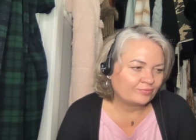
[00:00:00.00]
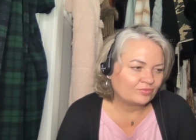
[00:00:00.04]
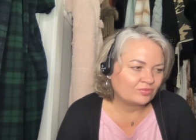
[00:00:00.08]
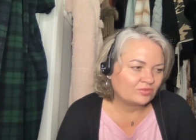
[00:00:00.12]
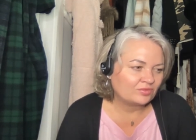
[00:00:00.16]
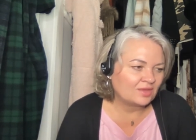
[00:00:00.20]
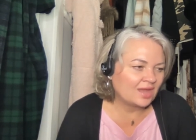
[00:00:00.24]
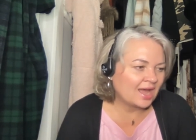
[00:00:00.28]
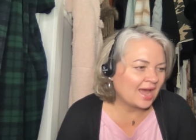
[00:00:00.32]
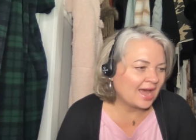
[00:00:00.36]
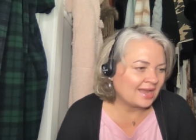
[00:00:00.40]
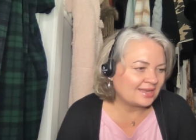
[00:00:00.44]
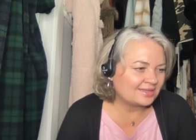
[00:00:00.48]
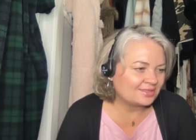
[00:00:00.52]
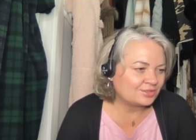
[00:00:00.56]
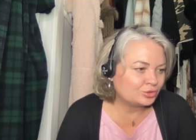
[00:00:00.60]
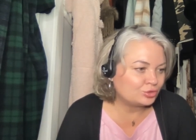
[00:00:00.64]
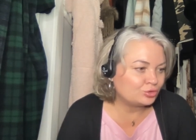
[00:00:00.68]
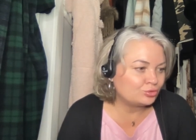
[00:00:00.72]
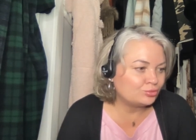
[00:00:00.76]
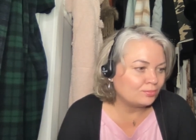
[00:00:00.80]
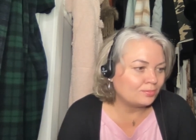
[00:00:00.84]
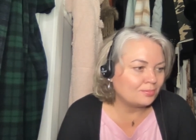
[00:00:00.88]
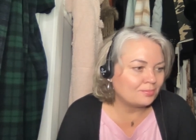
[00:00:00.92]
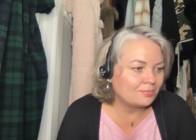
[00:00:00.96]
not
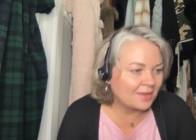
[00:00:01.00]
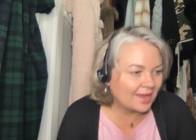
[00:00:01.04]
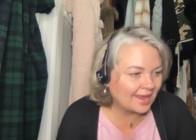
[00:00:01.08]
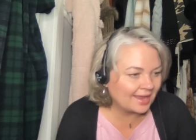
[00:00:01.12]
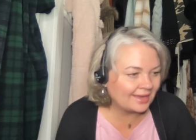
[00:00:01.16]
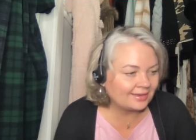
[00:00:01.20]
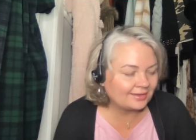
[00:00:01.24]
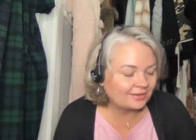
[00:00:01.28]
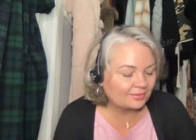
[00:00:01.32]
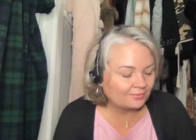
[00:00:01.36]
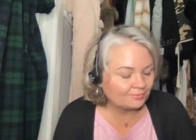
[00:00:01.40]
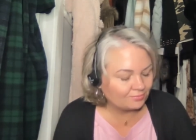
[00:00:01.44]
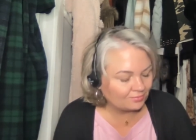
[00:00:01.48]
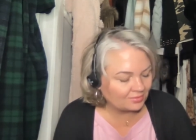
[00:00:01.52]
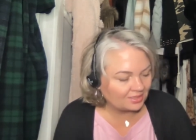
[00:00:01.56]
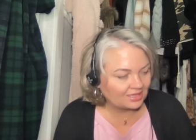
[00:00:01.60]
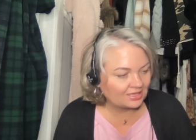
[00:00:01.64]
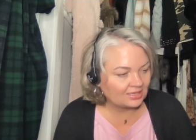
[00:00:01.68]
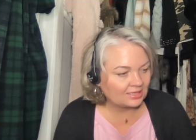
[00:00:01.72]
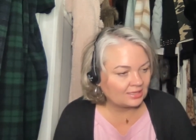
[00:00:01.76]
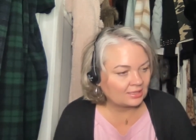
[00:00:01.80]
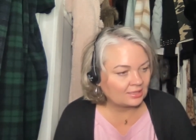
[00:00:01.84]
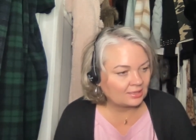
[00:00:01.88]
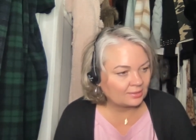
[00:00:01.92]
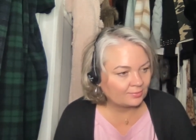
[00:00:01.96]
to make me